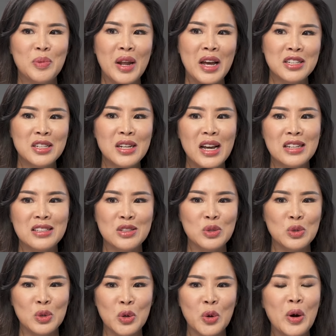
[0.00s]
But actually, as
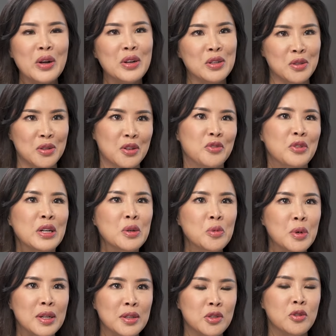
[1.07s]
you go out into the real
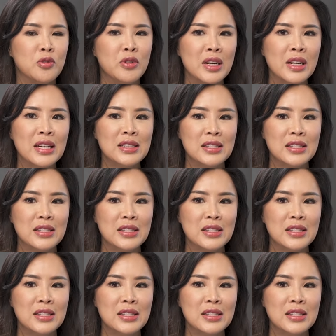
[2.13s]
world, you realize